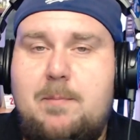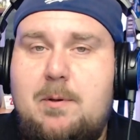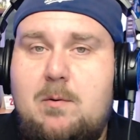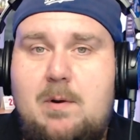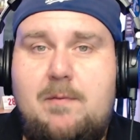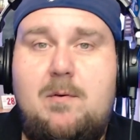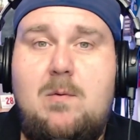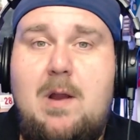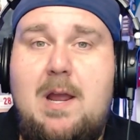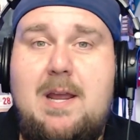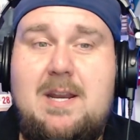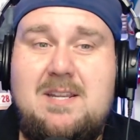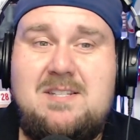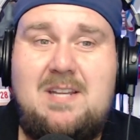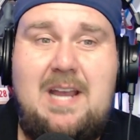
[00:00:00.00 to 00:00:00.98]
But
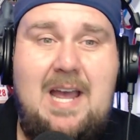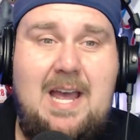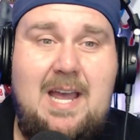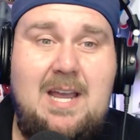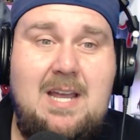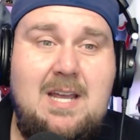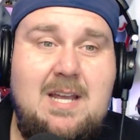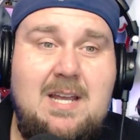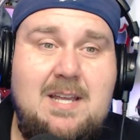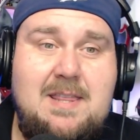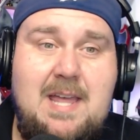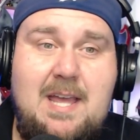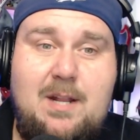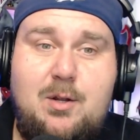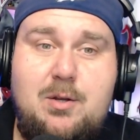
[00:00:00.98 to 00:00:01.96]
RiverRyan is a guy
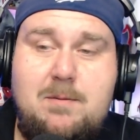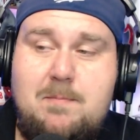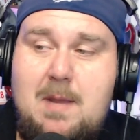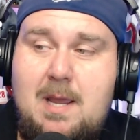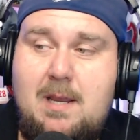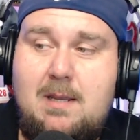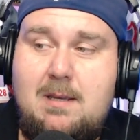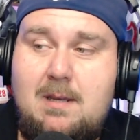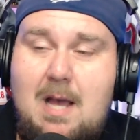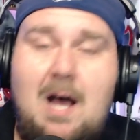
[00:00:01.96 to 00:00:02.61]
that could make,